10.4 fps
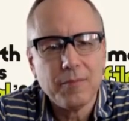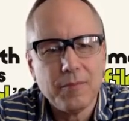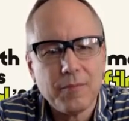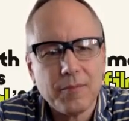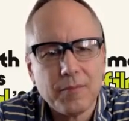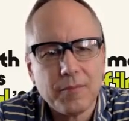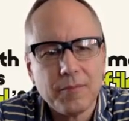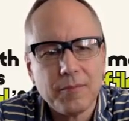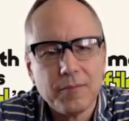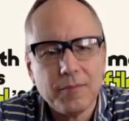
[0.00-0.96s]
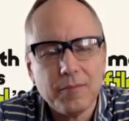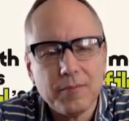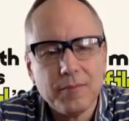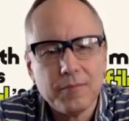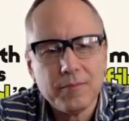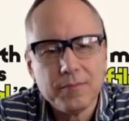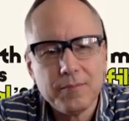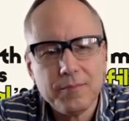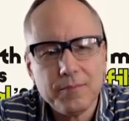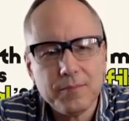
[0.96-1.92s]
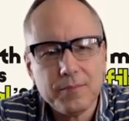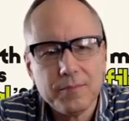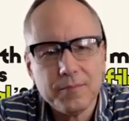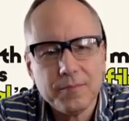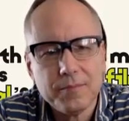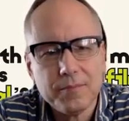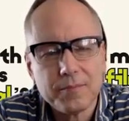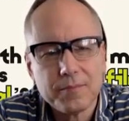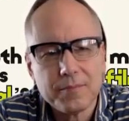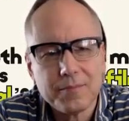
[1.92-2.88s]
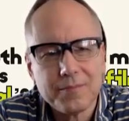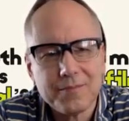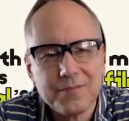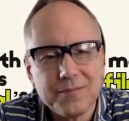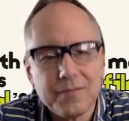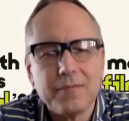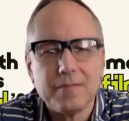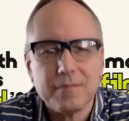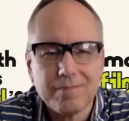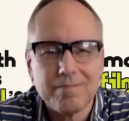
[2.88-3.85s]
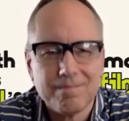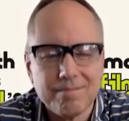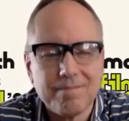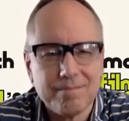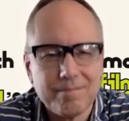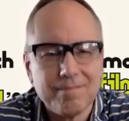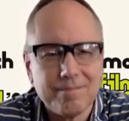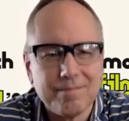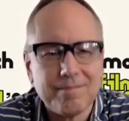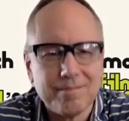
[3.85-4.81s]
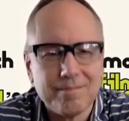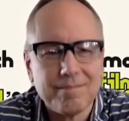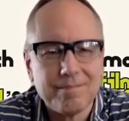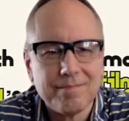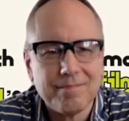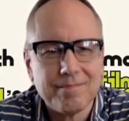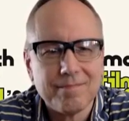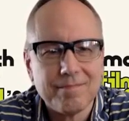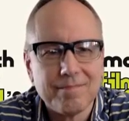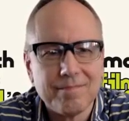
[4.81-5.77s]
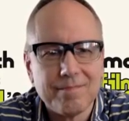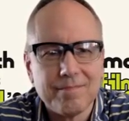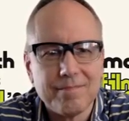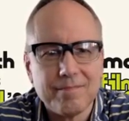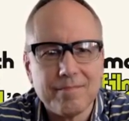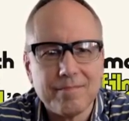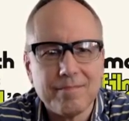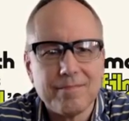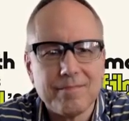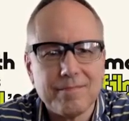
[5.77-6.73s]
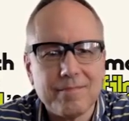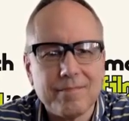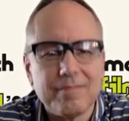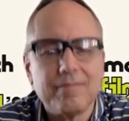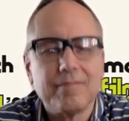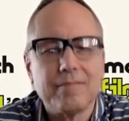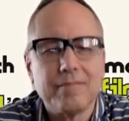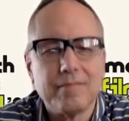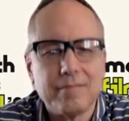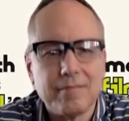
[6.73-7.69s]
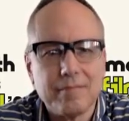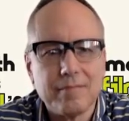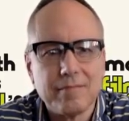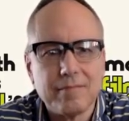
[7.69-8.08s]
This person isn't speaking.